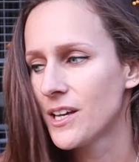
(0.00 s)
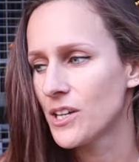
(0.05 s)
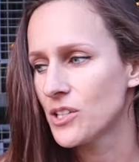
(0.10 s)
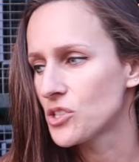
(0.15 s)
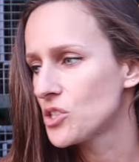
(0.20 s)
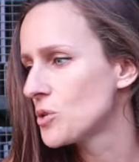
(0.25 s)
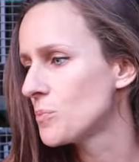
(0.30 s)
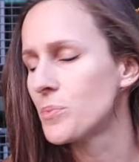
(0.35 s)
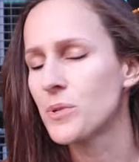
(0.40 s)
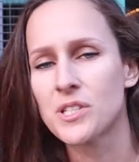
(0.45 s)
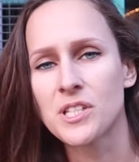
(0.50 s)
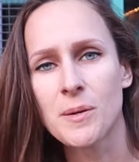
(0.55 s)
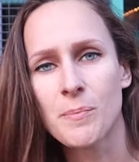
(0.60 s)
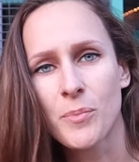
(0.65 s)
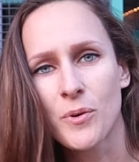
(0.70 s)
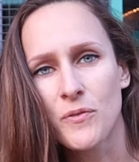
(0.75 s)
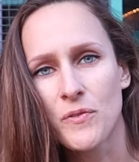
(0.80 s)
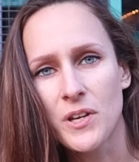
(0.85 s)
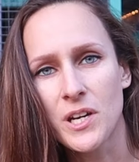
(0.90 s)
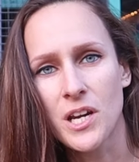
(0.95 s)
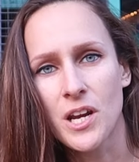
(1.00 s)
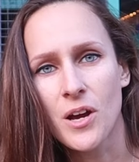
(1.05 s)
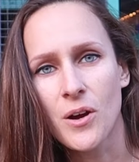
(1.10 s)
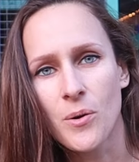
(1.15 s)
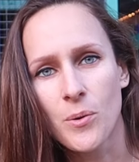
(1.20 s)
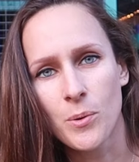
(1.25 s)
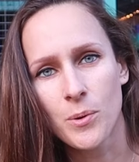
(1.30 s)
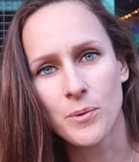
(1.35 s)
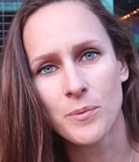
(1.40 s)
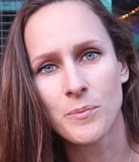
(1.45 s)
super simple
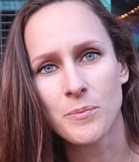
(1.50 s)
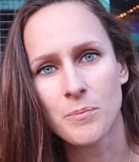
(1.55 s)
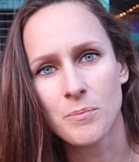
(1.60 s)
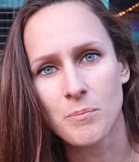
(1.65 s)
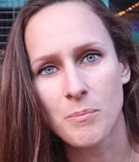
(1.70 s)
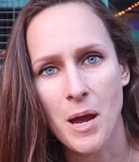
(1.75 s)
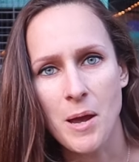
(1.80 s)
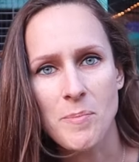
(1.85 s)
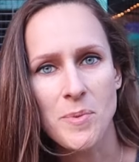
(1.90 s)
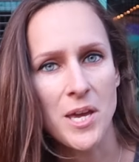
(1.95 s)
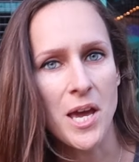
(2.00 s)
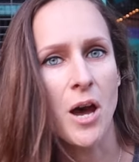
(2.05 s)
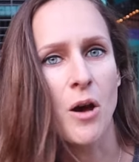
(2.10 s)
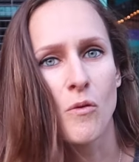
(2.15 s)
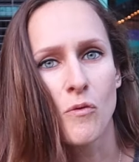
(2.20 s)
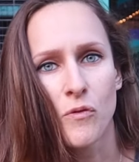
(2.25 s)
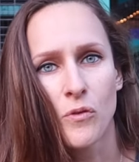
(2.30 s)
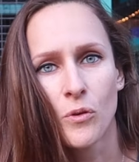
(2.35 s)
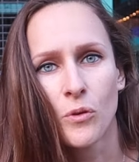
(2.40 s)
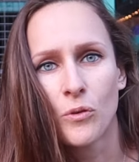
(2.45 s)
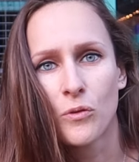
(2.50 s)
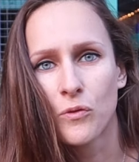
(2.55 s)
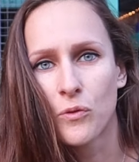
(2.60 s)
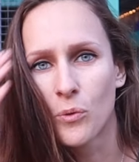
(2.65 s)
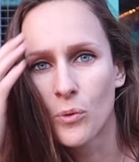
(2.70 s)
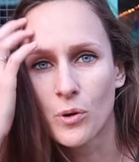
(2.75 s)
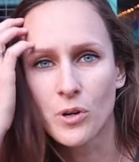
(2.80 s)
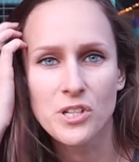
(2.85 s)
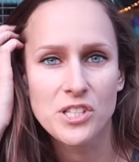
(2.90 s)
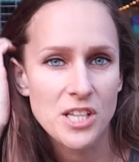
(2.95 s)
video, might be helpful
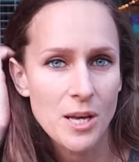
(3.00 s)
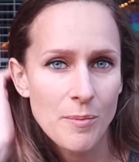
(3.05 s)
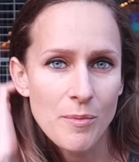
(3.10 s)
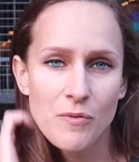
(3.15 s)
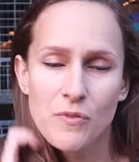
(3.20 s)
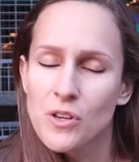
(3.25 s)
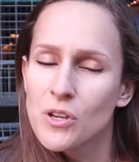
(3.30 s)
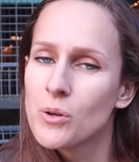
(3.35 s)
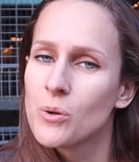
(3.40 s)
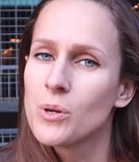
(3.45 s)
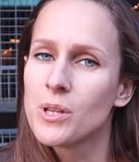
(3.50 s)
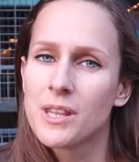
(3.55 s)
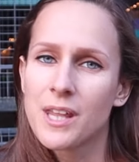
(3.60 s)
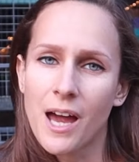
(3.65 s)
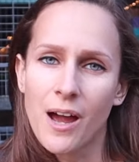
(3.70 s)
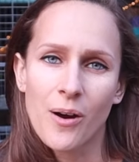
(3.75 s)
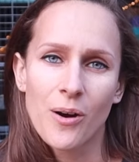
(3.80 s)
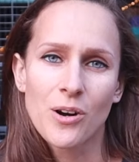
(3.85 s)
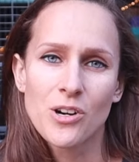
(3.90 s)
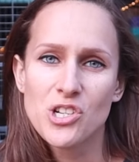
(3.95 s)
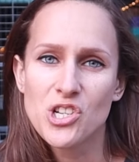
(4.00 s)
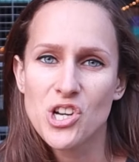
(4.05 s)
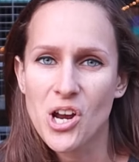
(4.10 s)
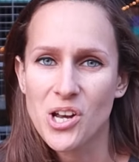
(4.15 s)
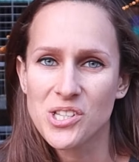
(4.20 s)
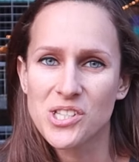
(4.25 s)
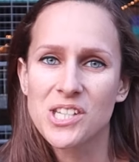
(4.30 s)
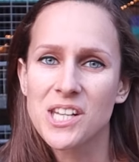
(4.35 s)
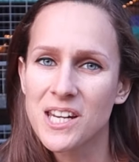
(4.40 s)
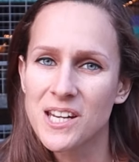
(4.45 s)
for some of you that are
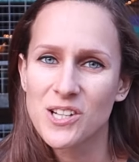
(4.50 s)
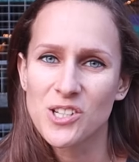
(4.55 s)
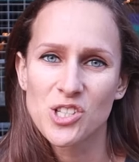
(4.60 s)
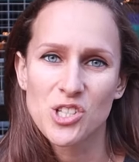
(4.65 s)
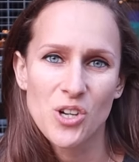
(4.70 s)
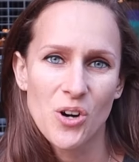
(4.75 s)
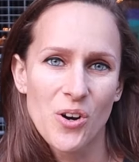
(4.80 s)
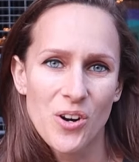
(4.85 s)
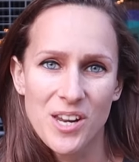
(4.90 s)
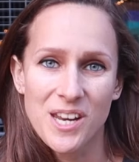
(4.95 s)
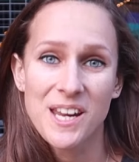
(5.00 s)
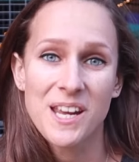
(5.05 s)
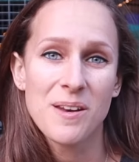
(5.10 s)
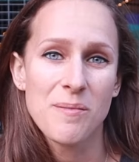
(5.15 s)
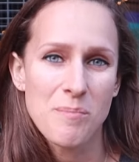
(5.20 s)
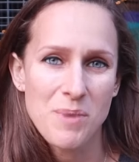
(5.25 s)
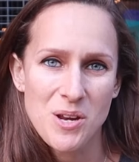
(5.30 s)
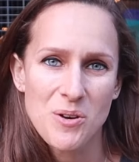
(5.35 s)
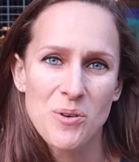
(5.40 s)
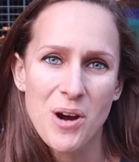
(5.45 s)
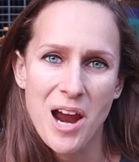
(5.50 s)
just getting started in meat